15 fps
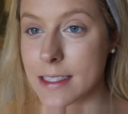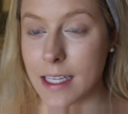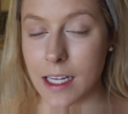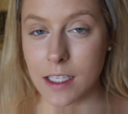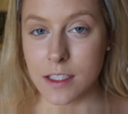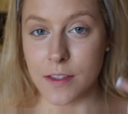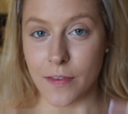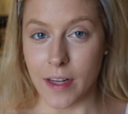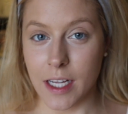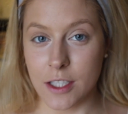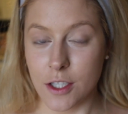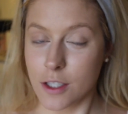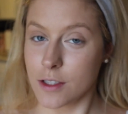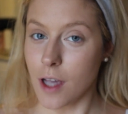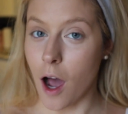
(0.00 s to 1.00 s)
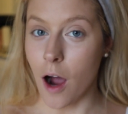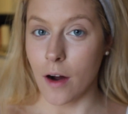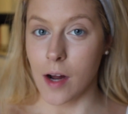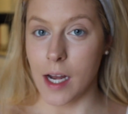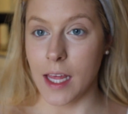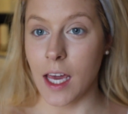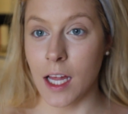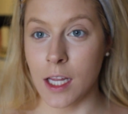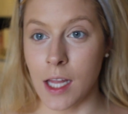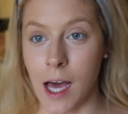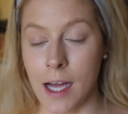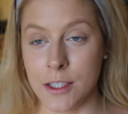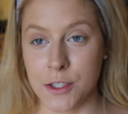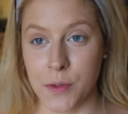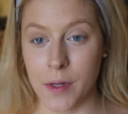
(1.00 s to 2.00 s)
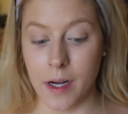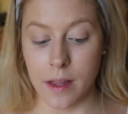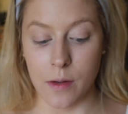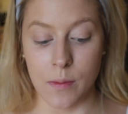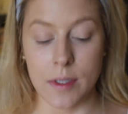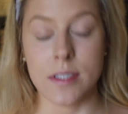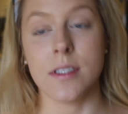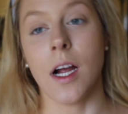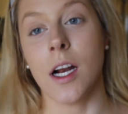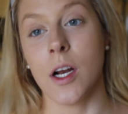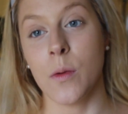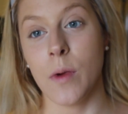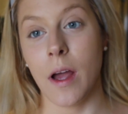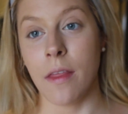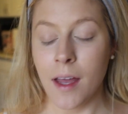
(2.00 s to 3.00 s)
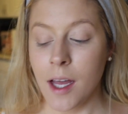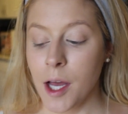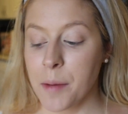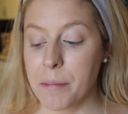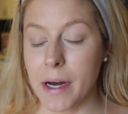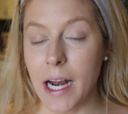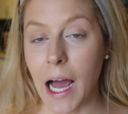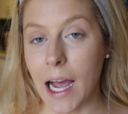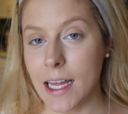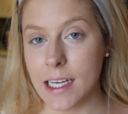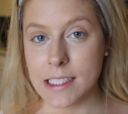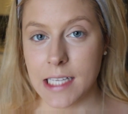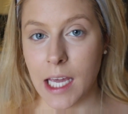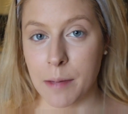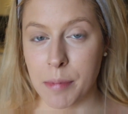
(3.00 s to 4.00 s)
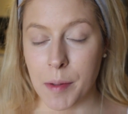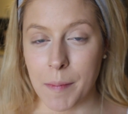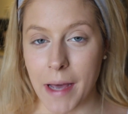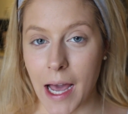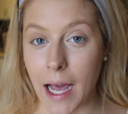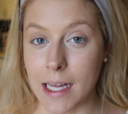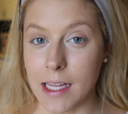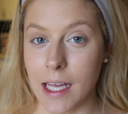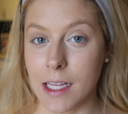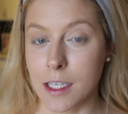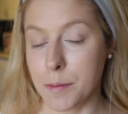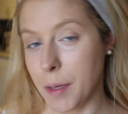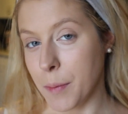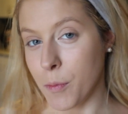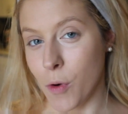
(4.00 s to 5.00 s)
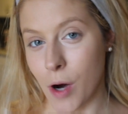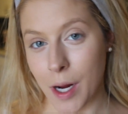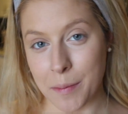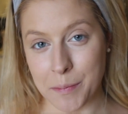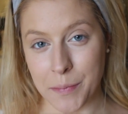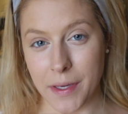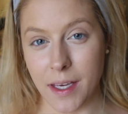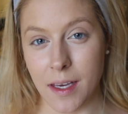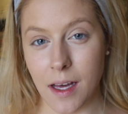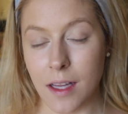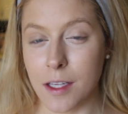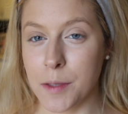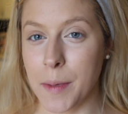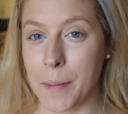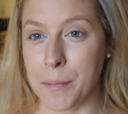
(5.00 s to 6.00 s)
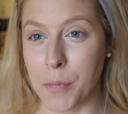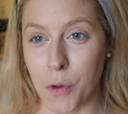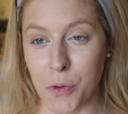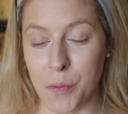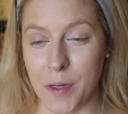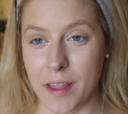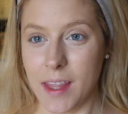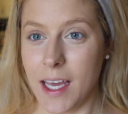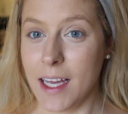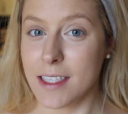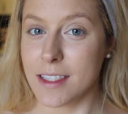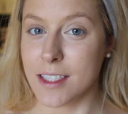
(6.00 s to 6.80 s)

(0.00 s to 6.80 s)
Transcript: Skin's finish is already a lot dewier than we started with, but I like to amp up my highlight a little bit more and be a little bit bold with it.